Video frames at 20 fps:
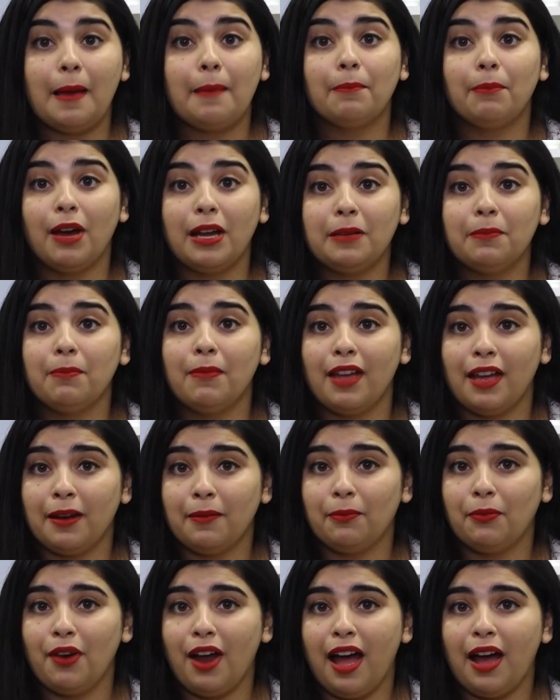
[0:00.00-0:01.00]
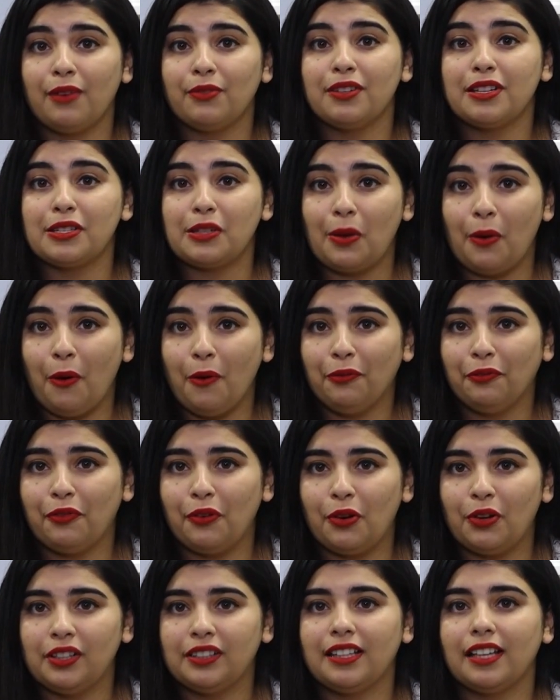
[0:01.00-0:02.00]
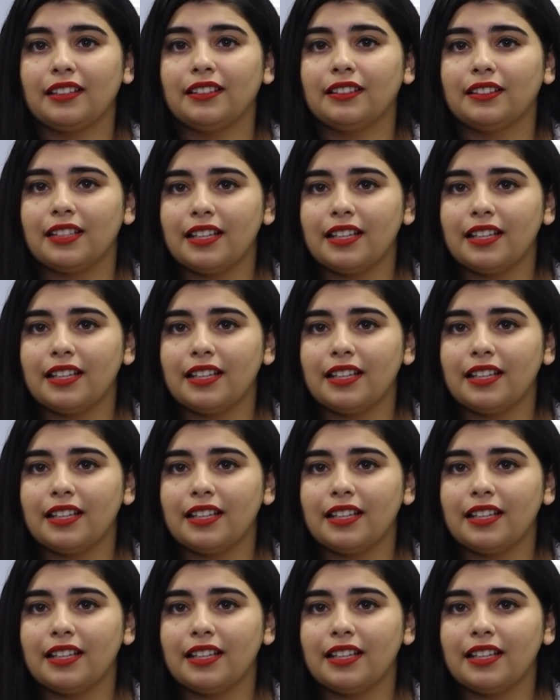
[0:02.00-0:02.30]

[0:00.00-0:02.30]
But Mayor Brown is hopeful that